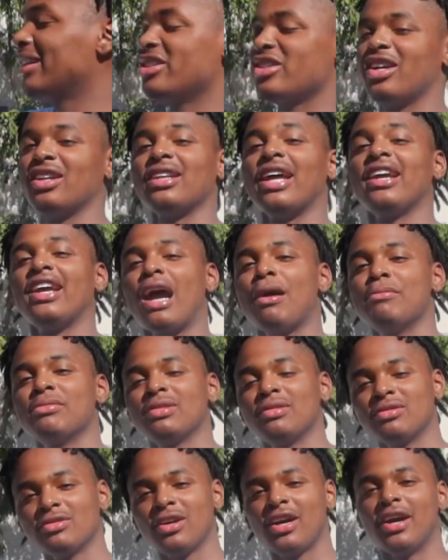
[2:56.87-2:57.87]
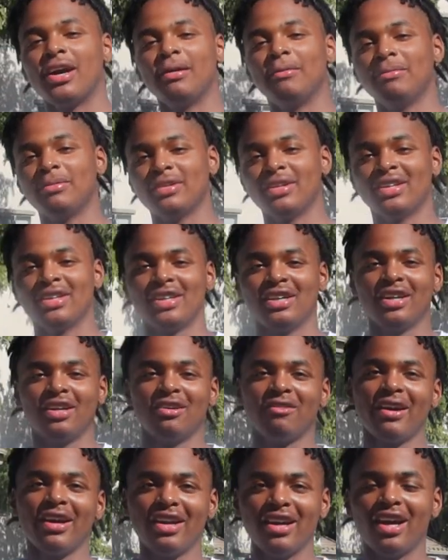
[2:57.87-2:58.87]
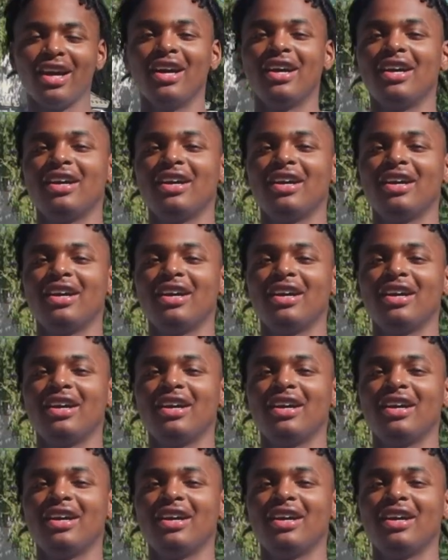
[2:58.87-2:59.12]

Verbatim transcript: need y'all to like, comment, subscribe. Right now.